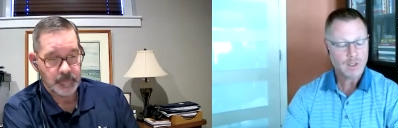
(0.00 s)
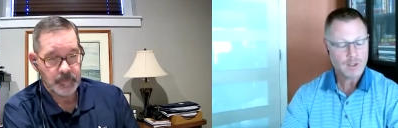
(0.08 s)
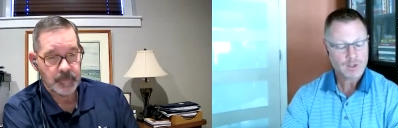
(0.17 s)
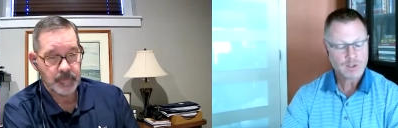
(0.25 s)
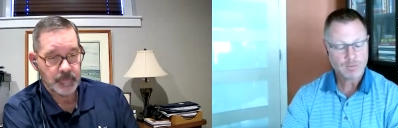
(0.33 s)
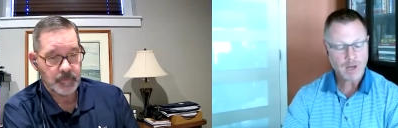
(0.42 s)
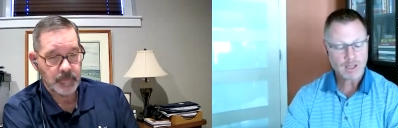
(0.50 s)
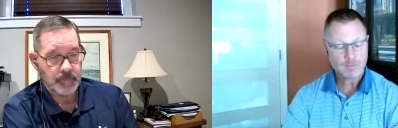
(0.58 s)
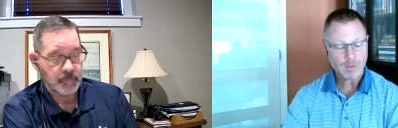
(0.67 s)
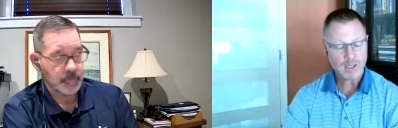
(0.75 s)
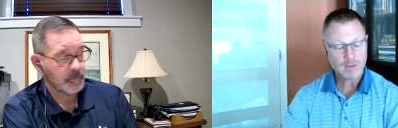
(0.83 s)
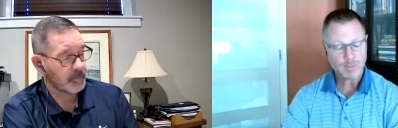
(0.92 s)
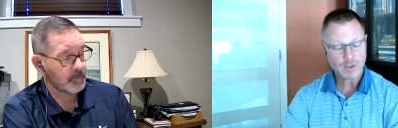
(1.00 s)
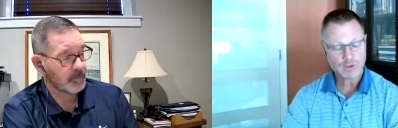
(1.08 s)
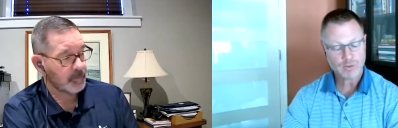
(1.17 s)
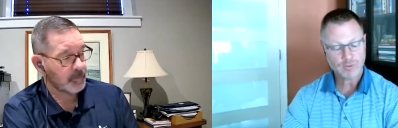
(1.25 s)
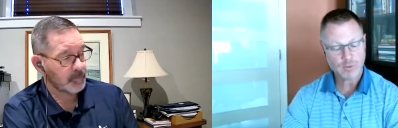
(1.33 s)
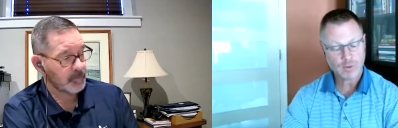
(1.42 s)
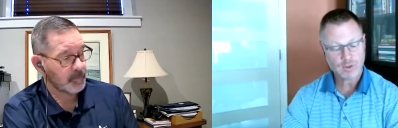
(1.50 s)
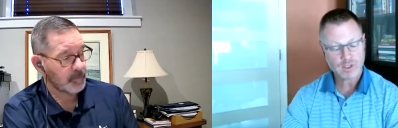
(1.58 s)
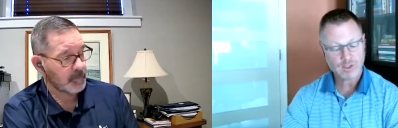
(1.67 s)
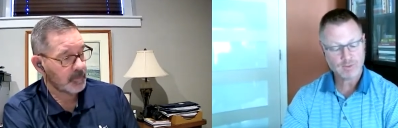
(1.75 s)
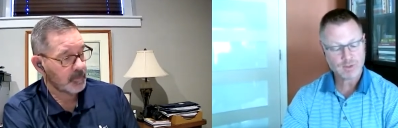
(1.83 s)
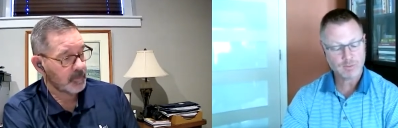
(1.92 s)
Speaker 1: So, Mike, paint a picture for
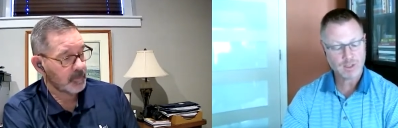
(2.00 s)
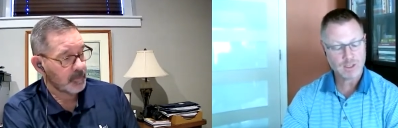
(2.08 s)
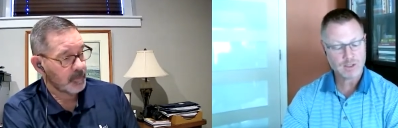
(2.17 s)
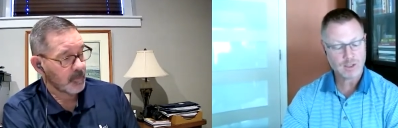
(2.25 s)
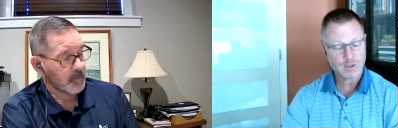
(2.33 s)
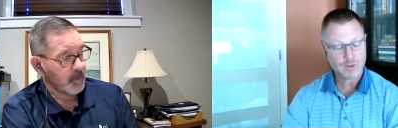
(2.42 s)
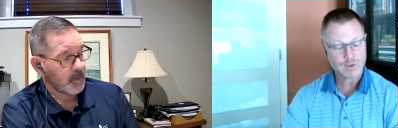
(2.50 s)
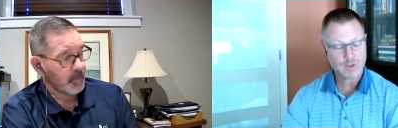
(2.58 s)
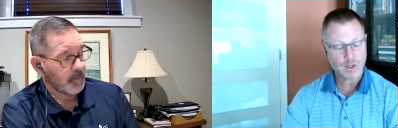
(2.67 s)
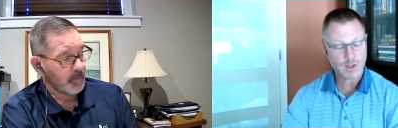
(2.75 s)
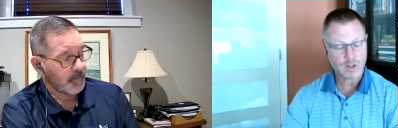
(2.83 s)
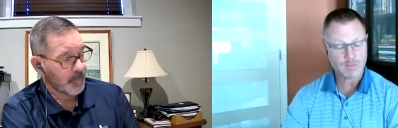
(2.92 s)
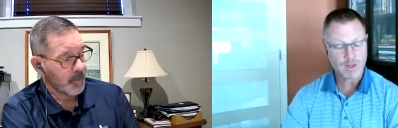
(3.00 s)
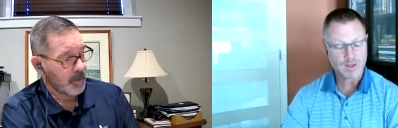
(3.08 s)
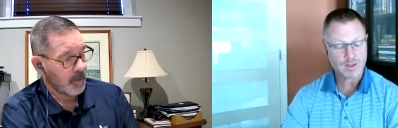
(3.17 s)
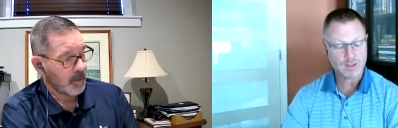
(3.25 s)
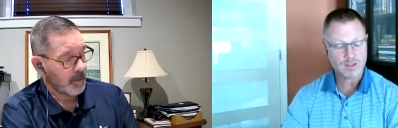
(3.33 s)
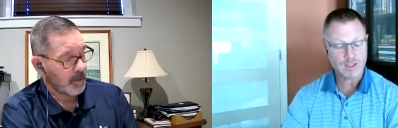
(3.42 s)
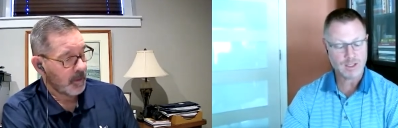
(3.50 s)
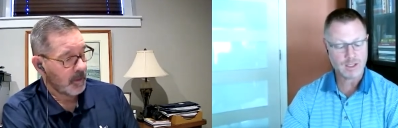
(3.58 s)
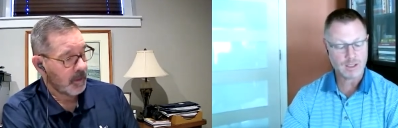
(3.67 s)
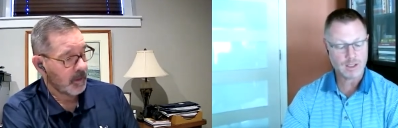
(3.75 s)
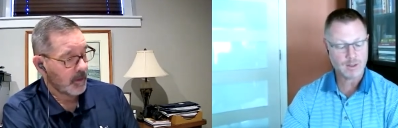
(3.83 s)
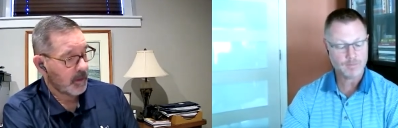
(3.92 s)
us, give us some details on method
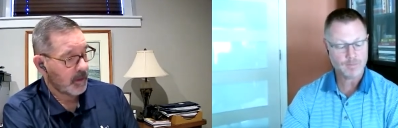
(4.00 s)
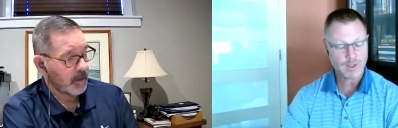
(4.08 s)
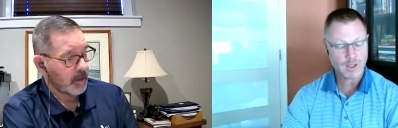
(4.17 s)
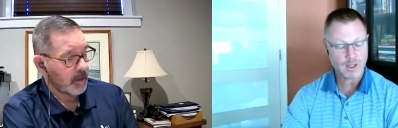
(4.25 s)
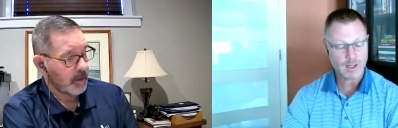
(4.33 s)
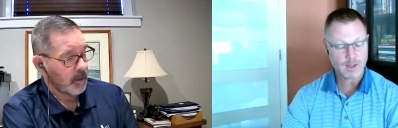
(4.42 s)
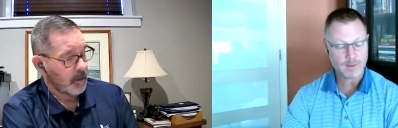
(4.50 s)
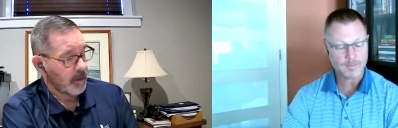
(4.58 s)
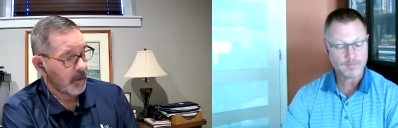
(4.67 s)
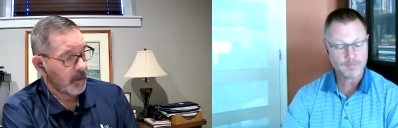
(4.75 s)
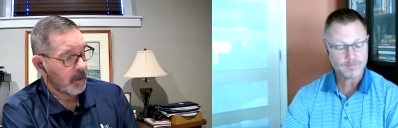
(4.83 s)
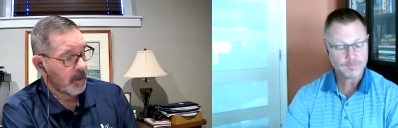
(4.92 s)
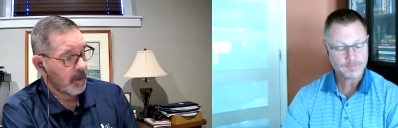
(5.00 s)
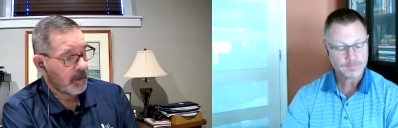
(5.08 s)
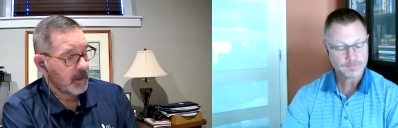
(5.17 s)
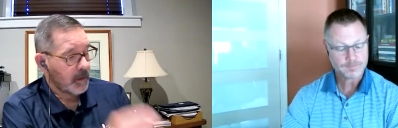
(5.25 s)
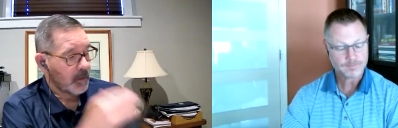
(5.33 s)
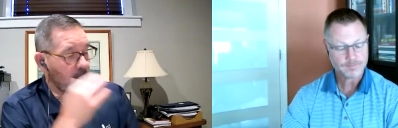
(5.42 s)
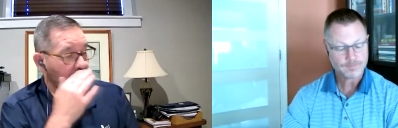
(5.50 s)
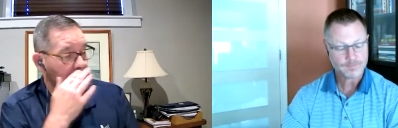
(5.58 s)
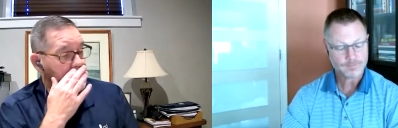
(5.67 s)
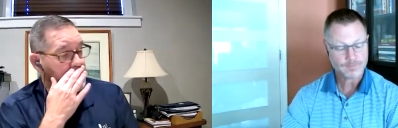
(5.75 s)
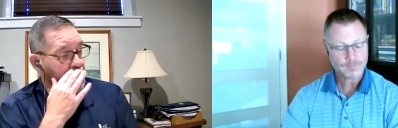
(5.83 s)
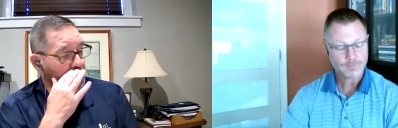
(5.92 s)
D. Um,
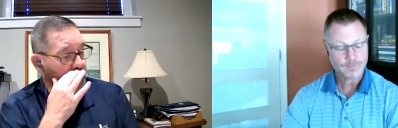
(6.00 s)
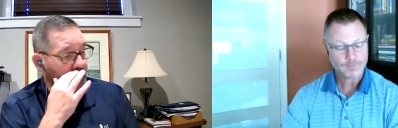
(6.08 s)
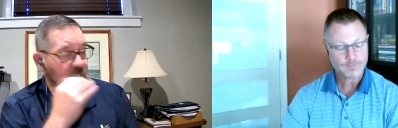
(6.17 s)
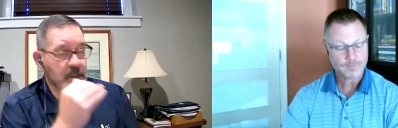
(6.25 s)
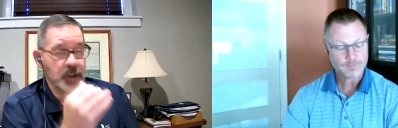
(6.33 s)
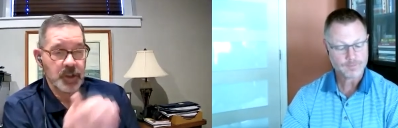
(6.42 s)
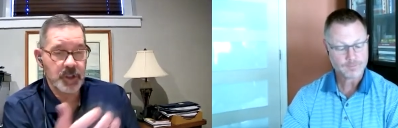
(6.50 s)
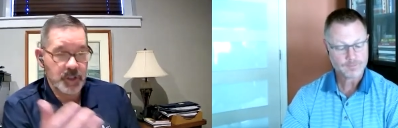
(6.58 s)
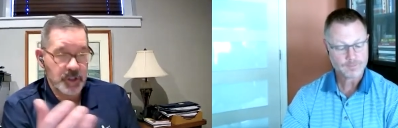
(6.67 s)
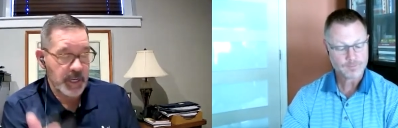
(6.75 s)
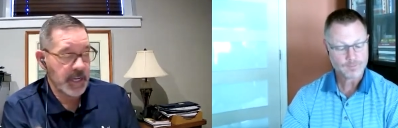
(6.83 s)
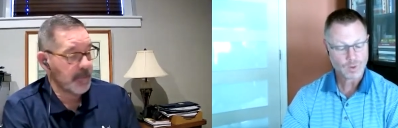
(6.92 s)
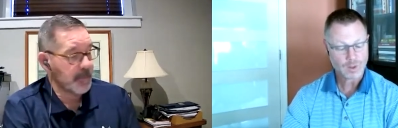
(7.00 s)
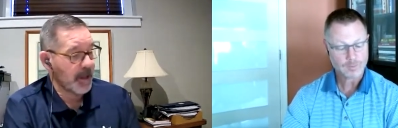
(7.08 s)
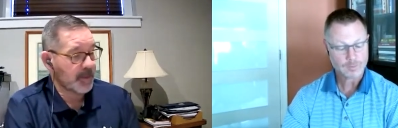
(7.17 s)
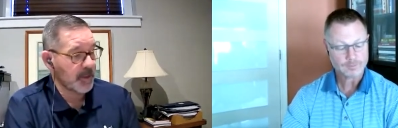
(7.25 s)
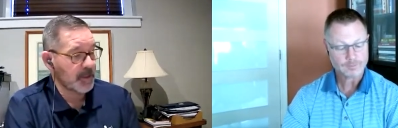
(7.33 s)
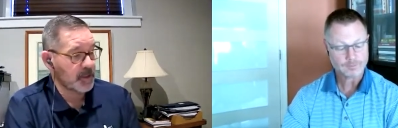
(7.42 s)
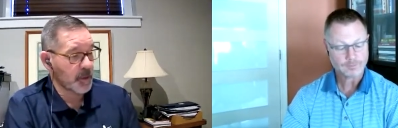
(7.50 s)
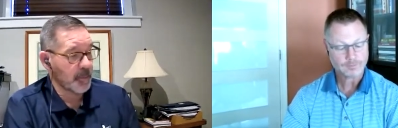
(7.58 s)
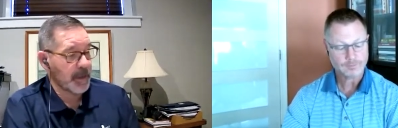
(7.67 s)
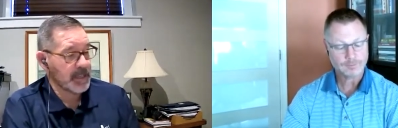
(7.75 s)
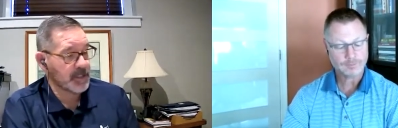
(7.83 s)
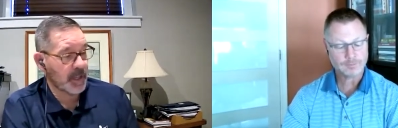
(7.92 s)
Speaker 2: well, so this is the CD method. So
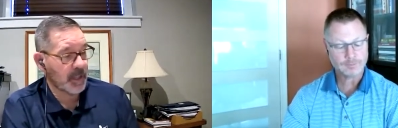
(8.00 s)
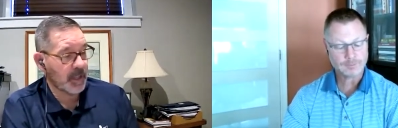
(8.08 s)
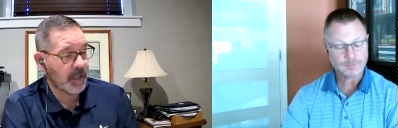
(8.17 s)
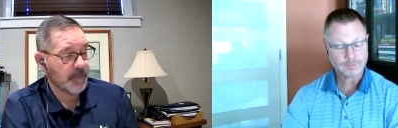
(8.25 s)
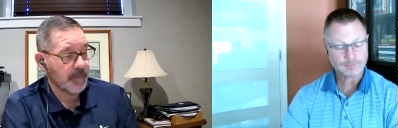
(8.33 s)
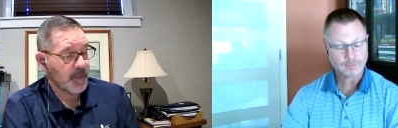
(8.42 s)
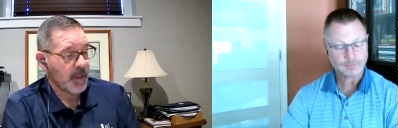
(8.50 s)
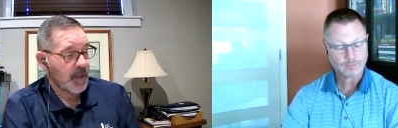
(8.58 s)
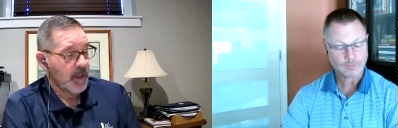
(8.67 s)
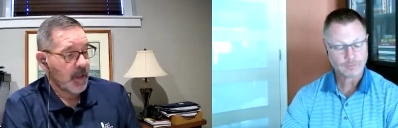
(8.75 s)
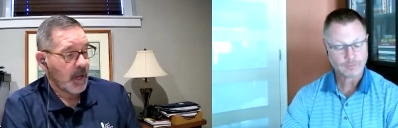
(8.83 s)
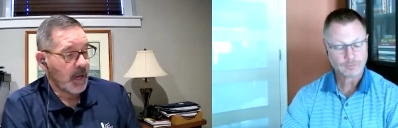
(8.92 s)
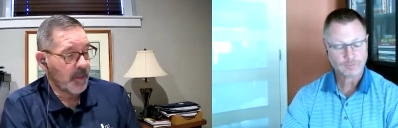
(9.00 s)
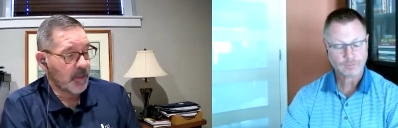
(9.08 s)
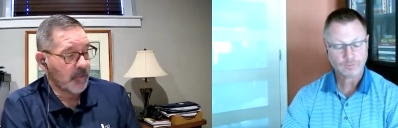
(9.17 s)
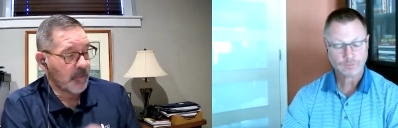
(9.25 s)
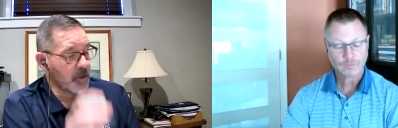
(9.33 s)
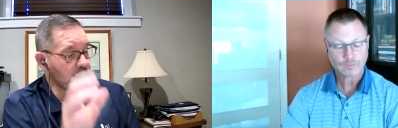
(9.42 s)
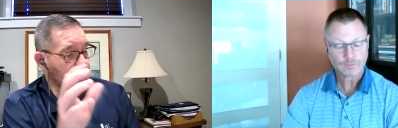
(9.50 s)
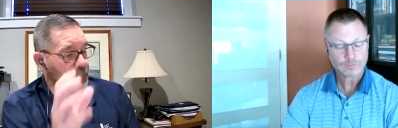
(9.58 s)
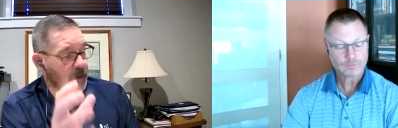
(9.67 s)
basically, uh, the first three